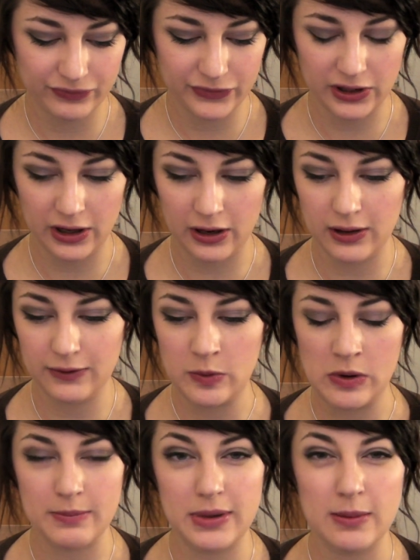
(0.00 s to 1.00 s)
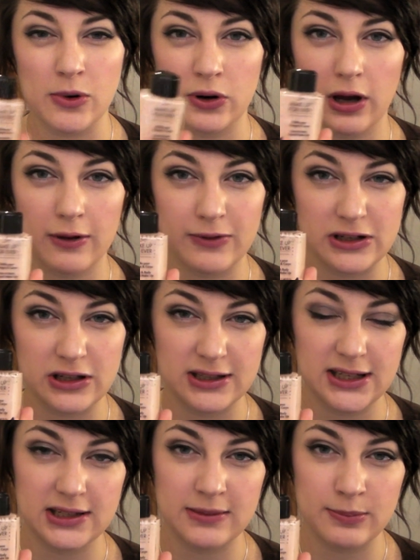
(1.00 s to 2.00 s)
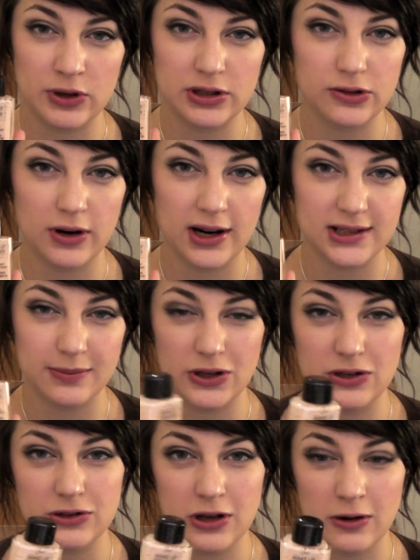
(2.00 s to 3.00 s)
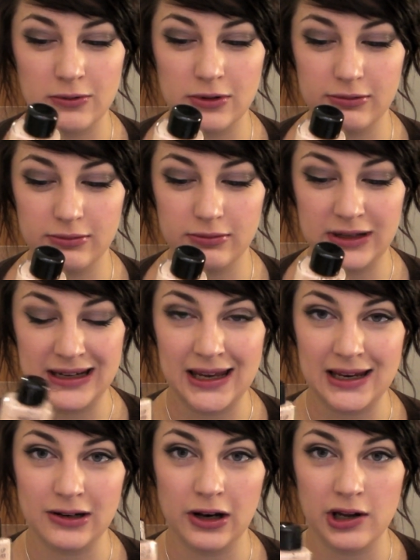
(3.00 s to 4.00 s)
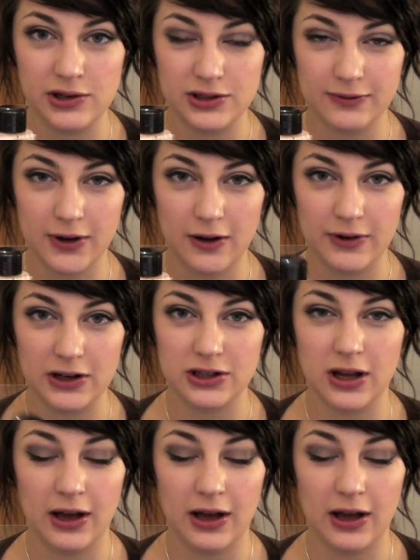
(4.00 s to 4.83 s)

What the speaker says: you know, if you want a bit more coverage than a tinted moisturiser, but you don't need loads of coverage.